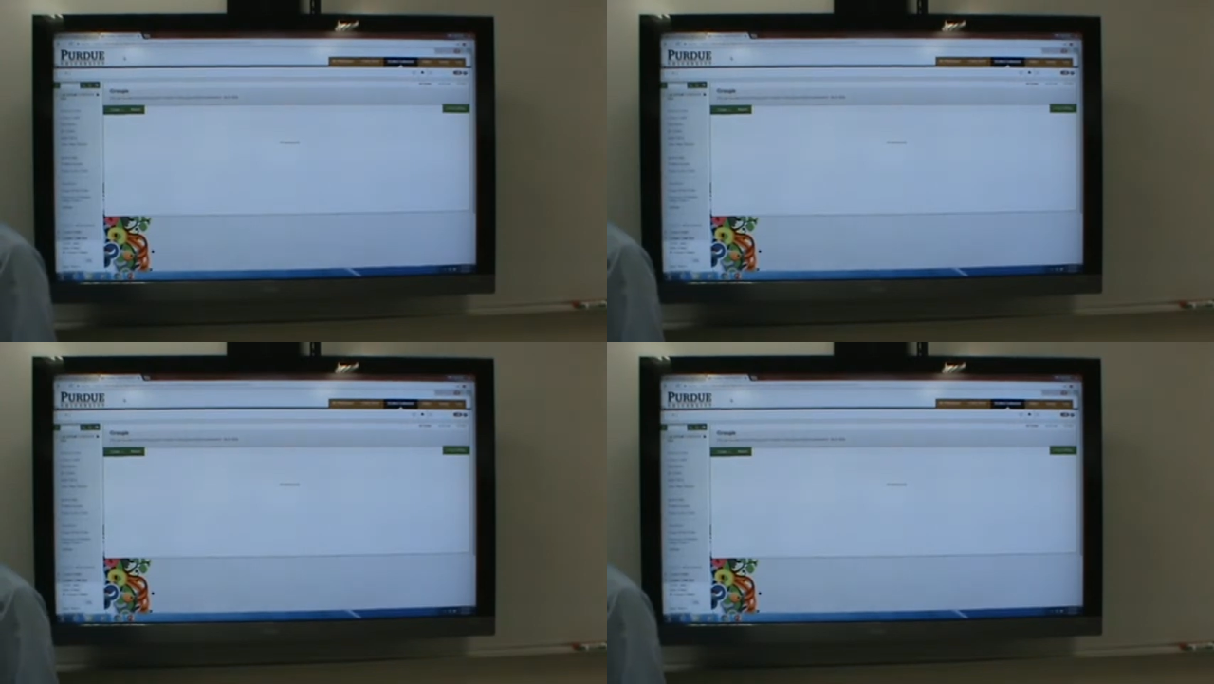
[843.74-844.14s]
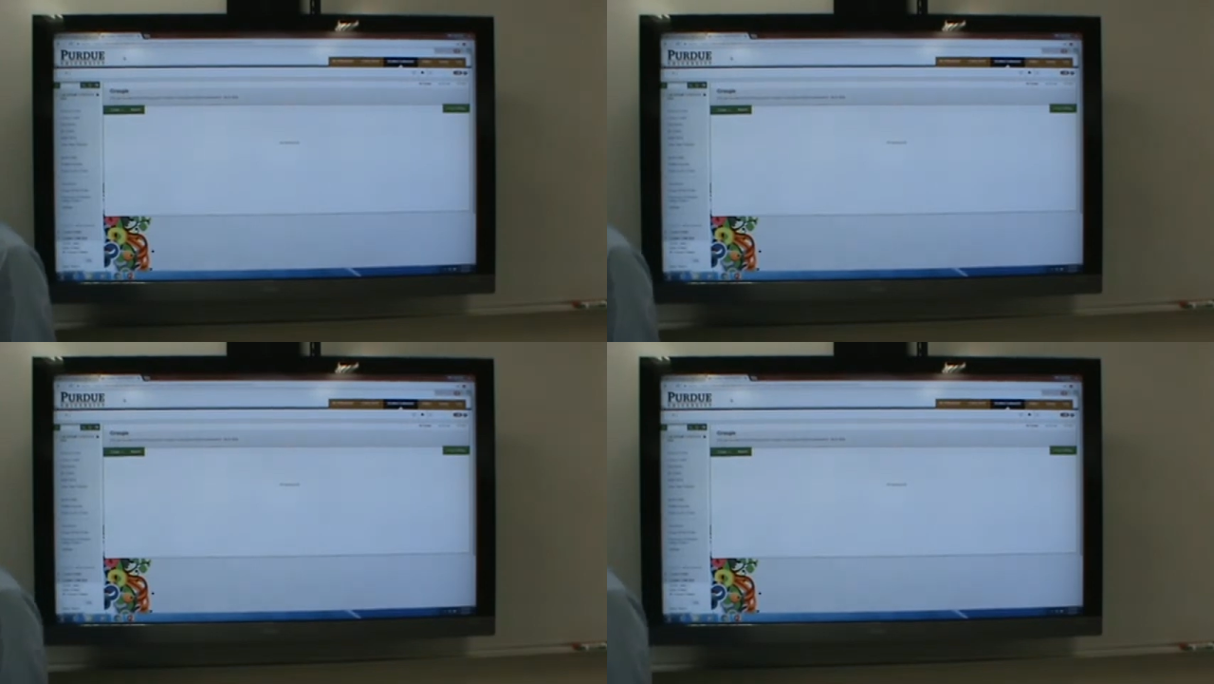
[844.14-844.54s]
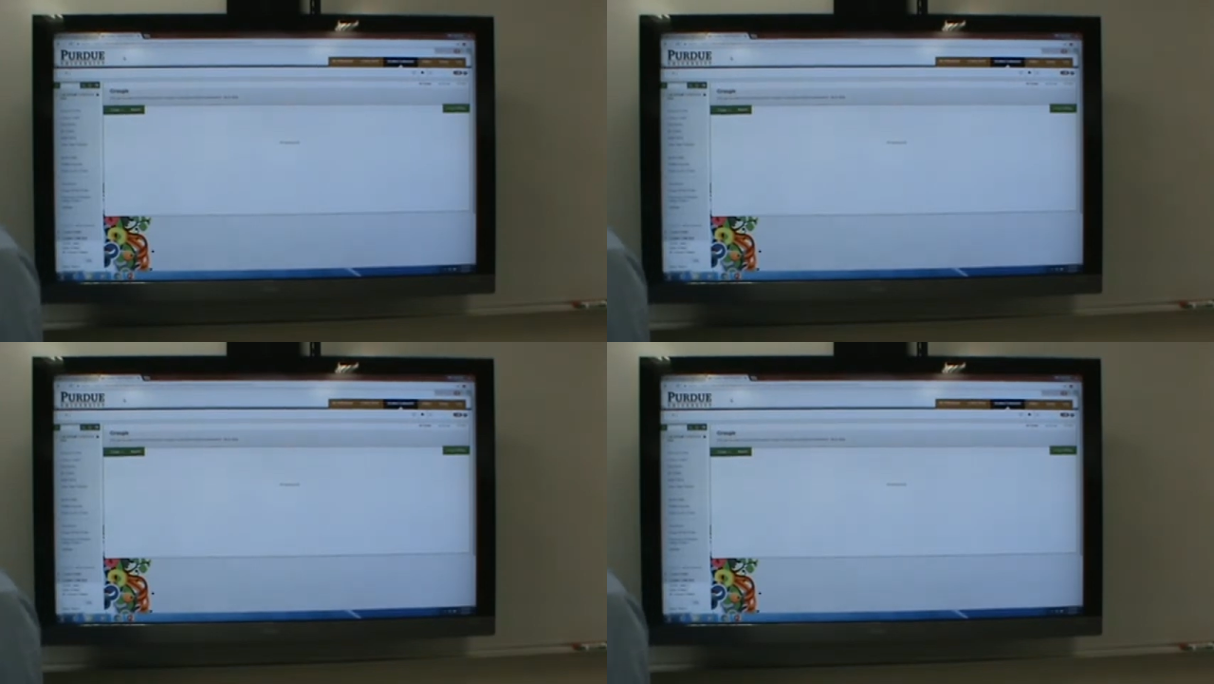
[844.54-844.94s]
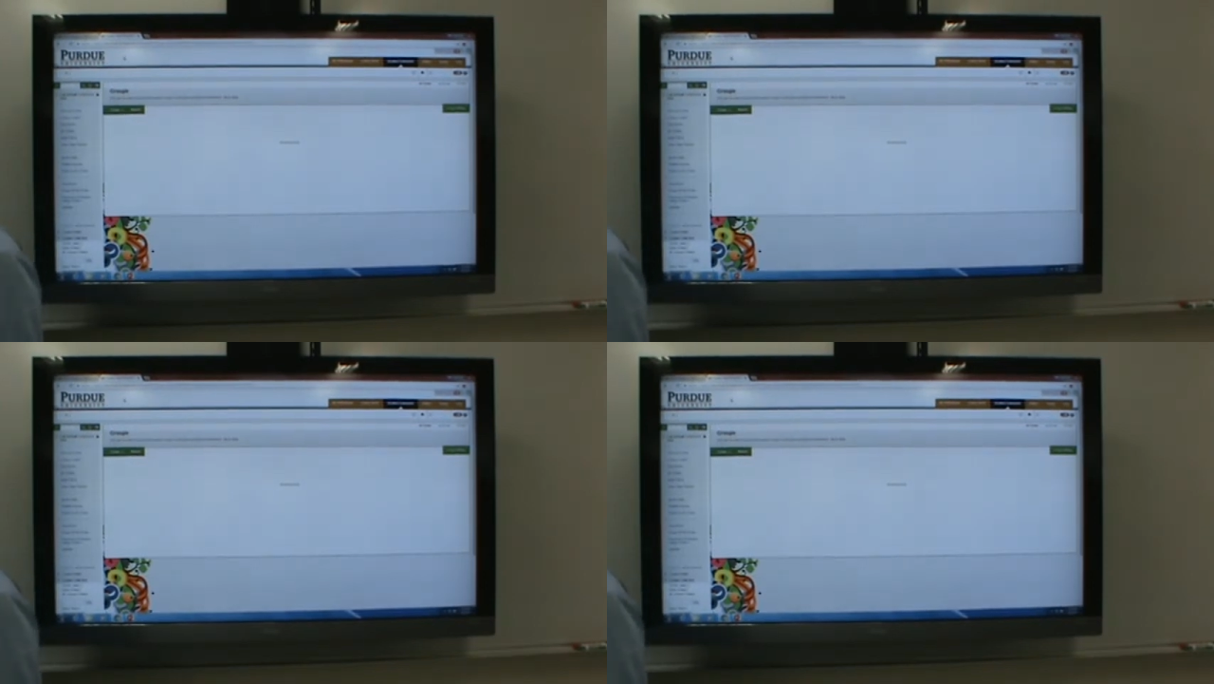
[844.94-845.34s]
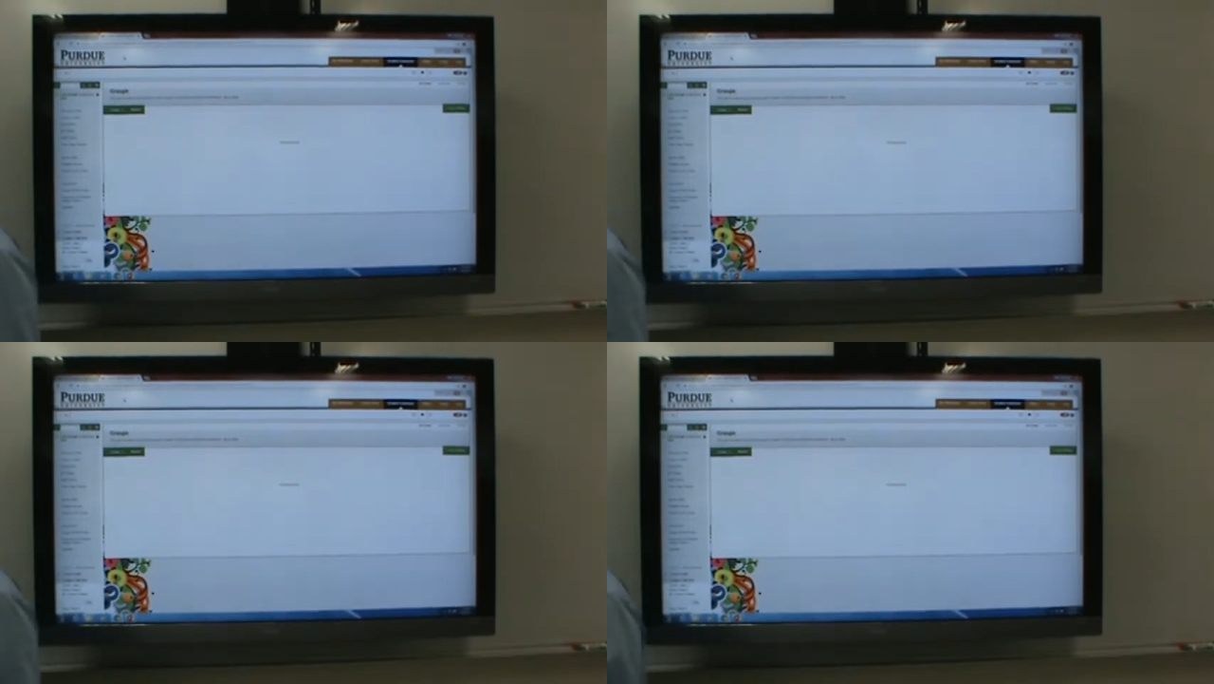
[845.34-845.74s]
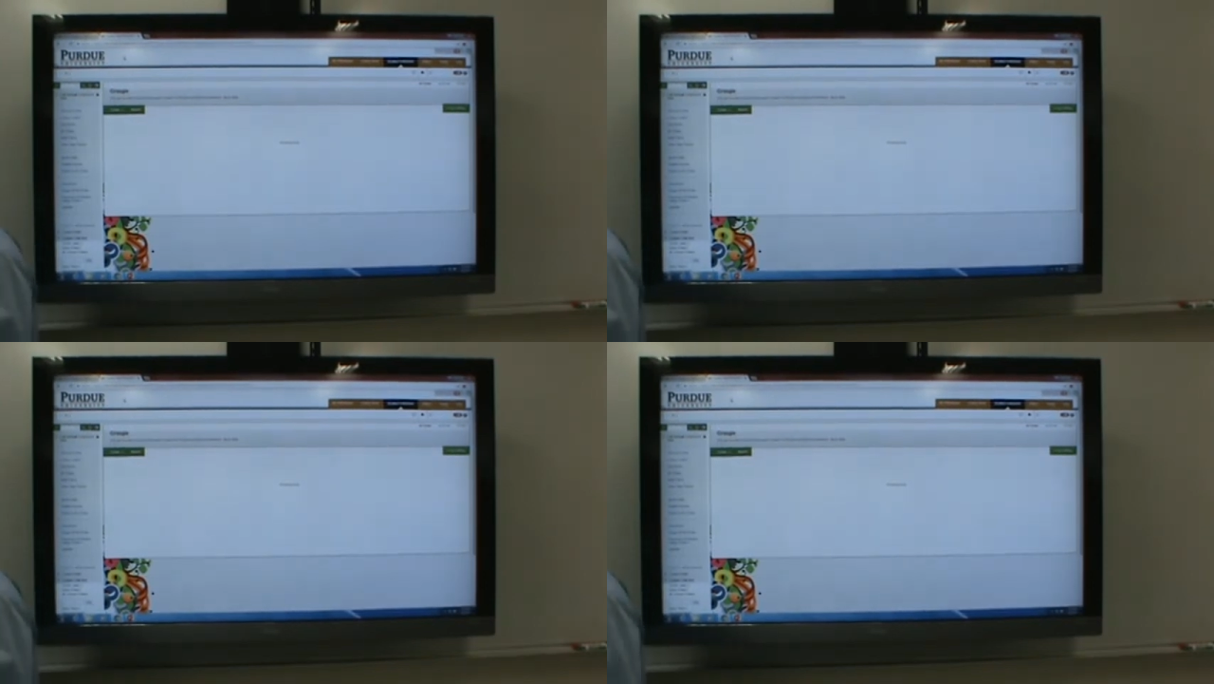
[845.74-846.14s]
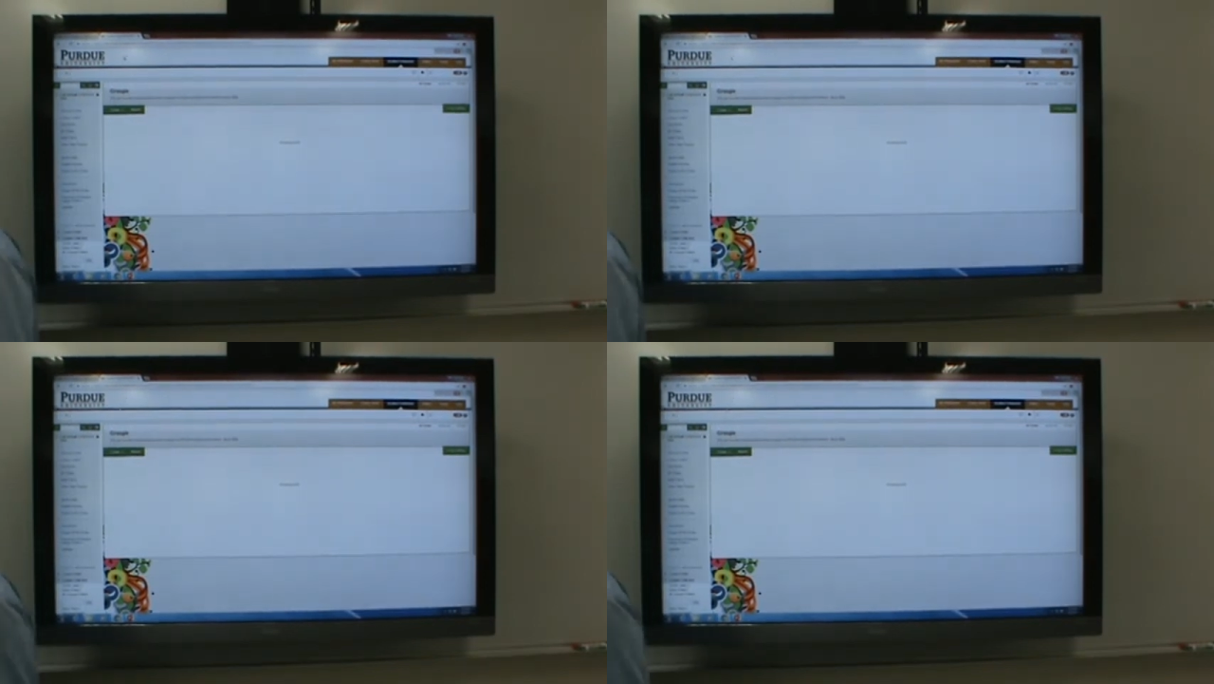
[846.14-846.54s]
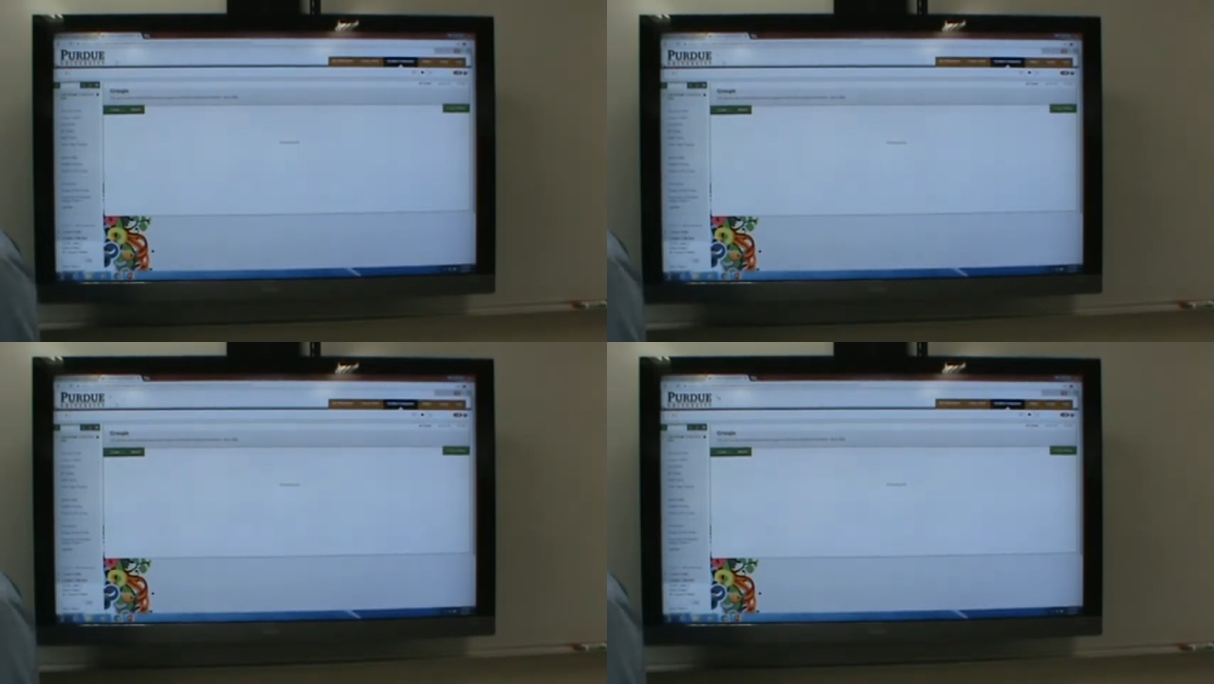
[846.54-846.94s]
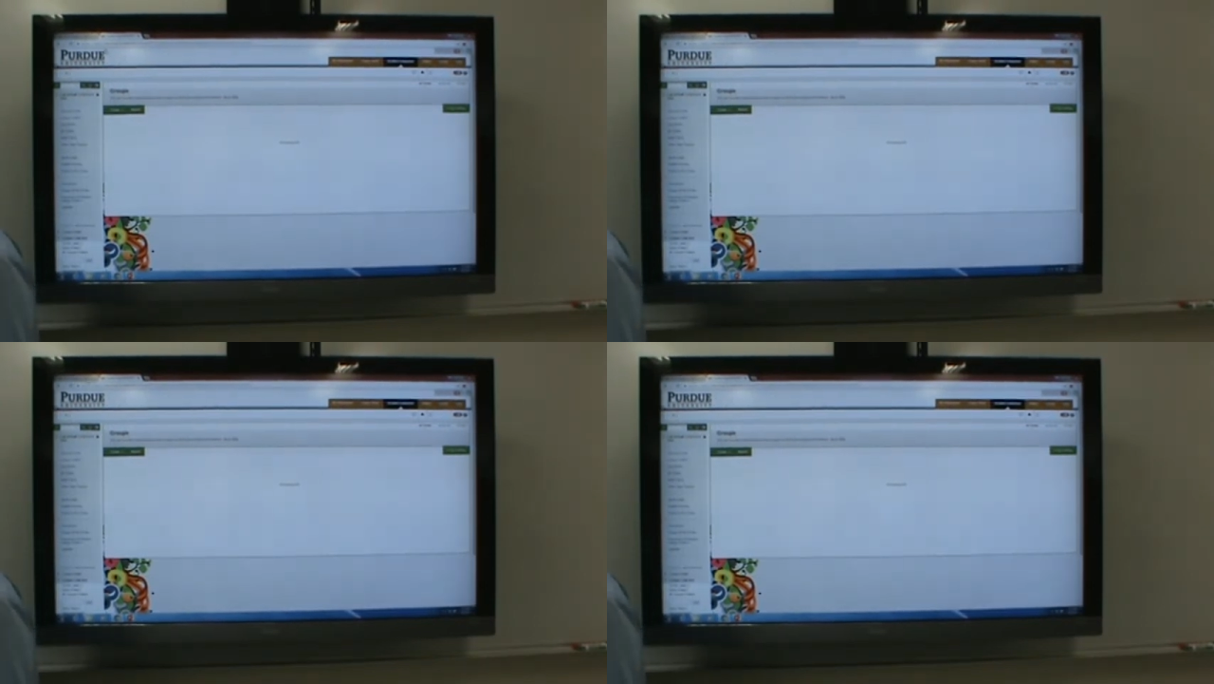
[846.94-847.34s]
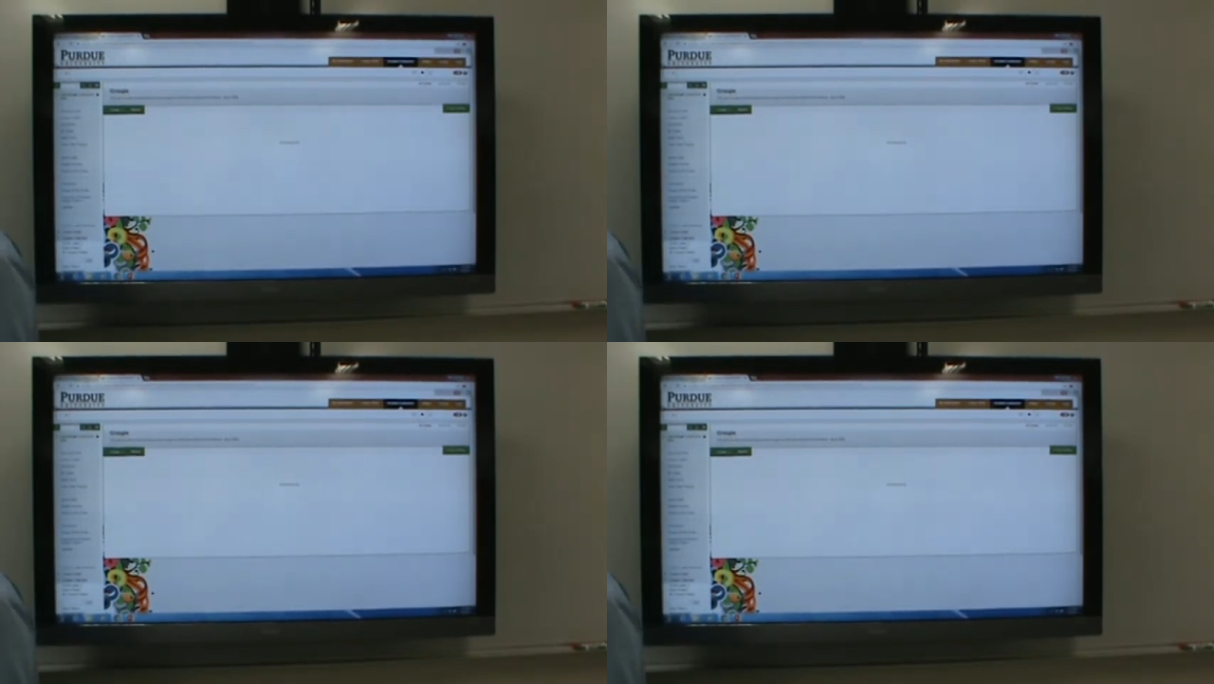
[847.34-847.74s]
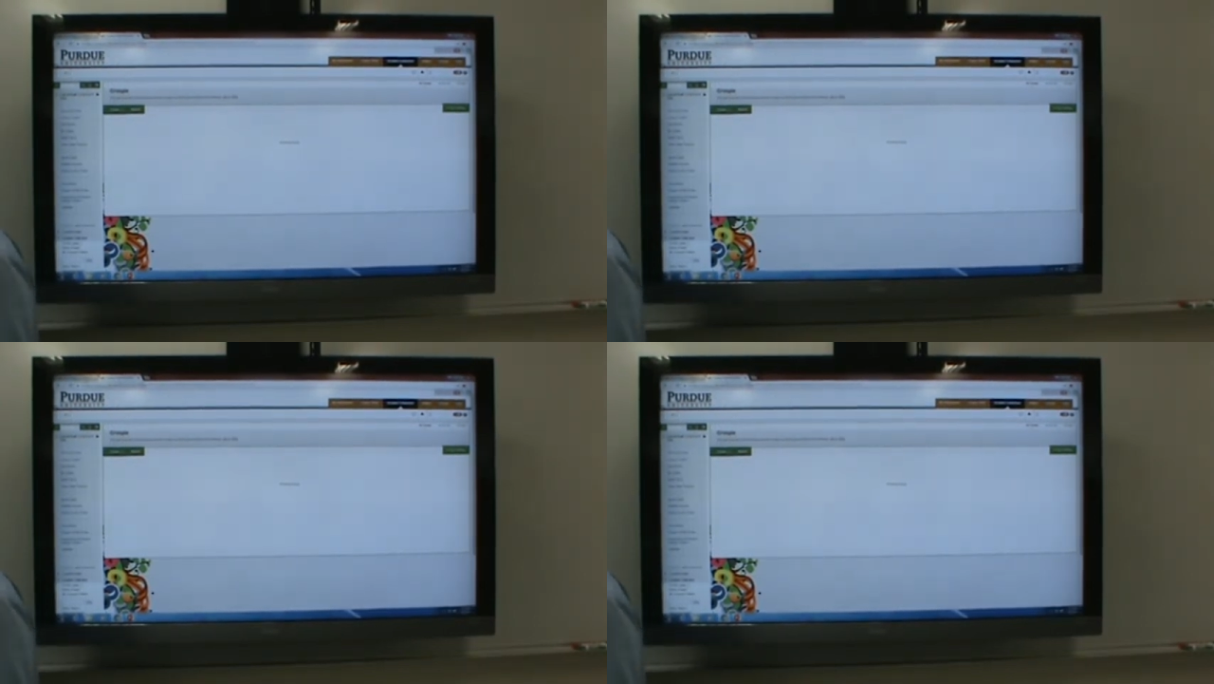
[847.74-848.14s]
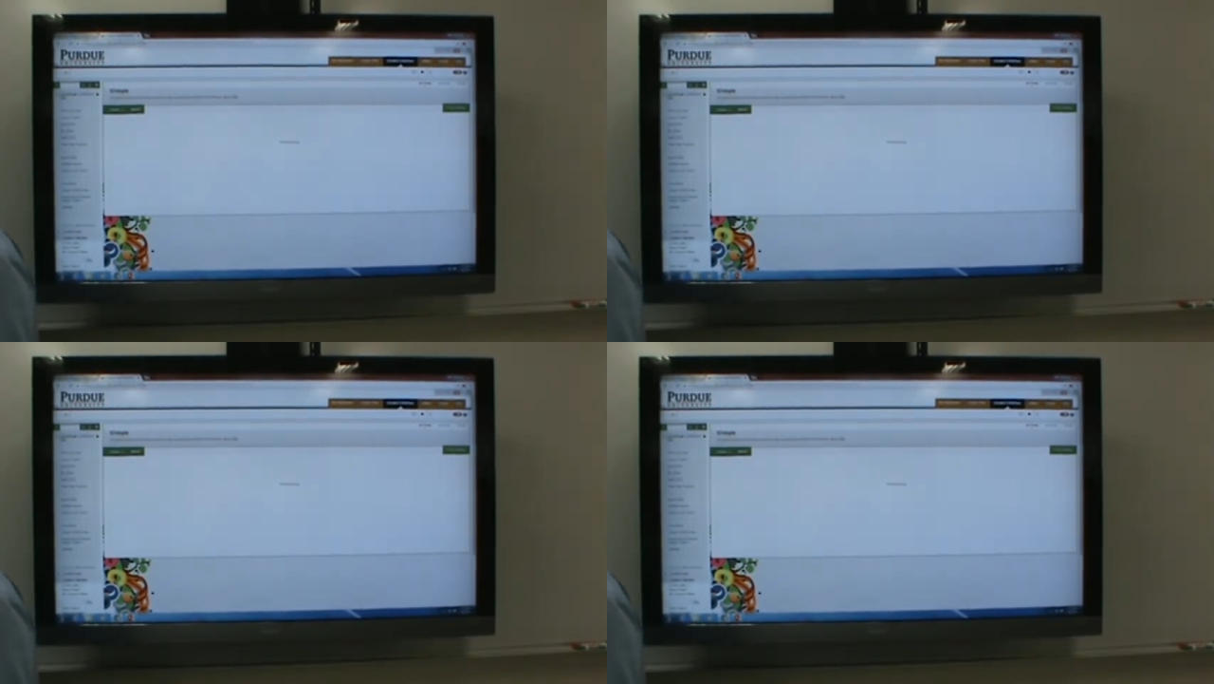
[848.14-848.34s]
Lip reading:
(no speaker visible)